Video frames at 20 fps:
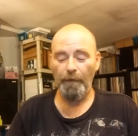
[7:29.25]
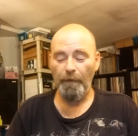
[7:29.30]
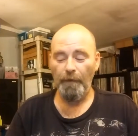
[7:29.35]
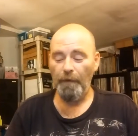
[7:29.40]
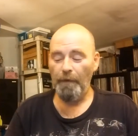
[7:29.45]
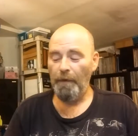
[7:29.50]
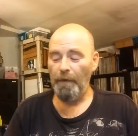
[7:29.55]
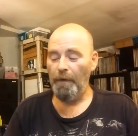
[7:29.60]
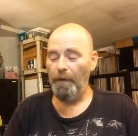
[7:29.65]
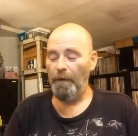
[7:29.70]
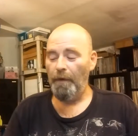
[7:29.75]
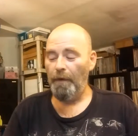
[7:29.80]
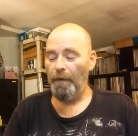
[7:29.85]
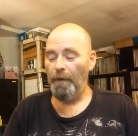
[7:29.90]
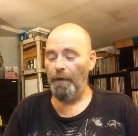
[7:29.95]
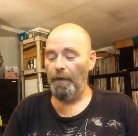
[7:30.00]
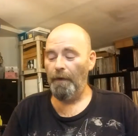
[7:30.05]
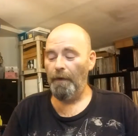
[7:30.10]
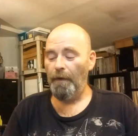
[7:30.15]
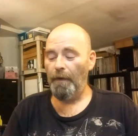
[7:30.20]

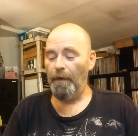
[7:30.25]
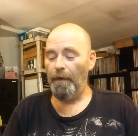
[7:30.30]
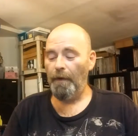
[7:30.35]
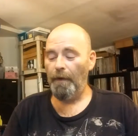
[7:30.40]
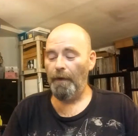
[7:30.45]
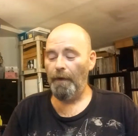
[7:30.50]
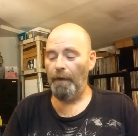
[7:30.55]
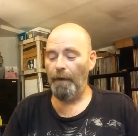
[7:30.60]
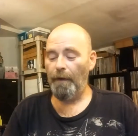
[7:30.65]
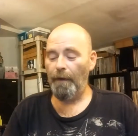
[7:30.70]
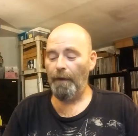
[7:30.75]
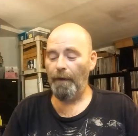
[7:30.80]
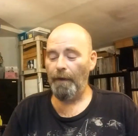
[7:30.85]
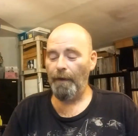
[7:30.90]
Nothing is said.